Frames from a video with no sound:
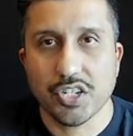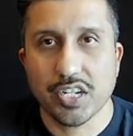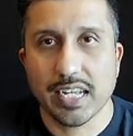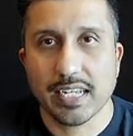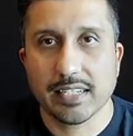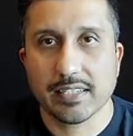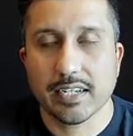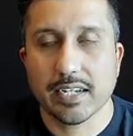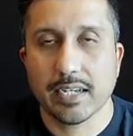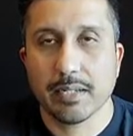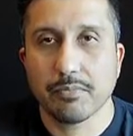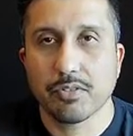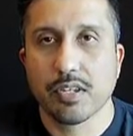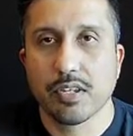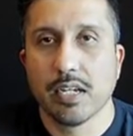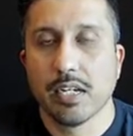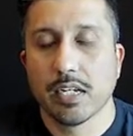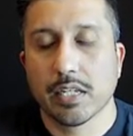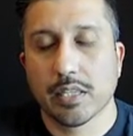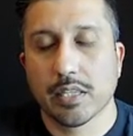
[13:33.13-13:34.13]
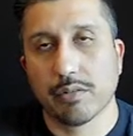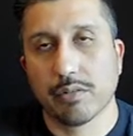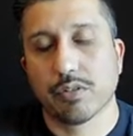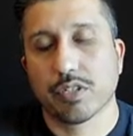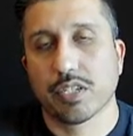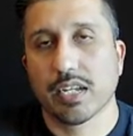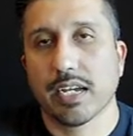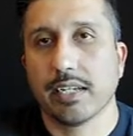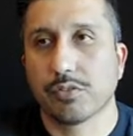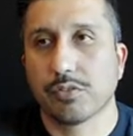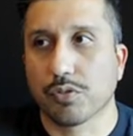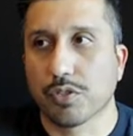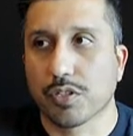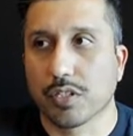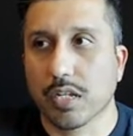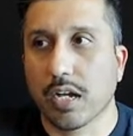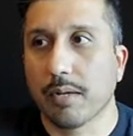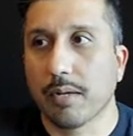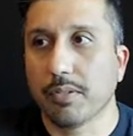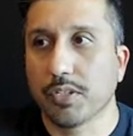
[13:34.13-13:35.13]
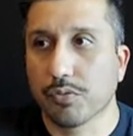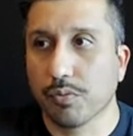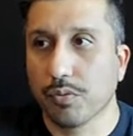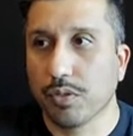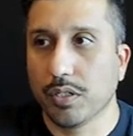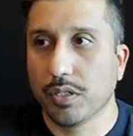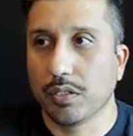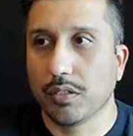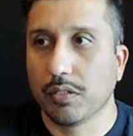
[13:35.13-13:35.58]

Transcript: at times, there were times where Thomas would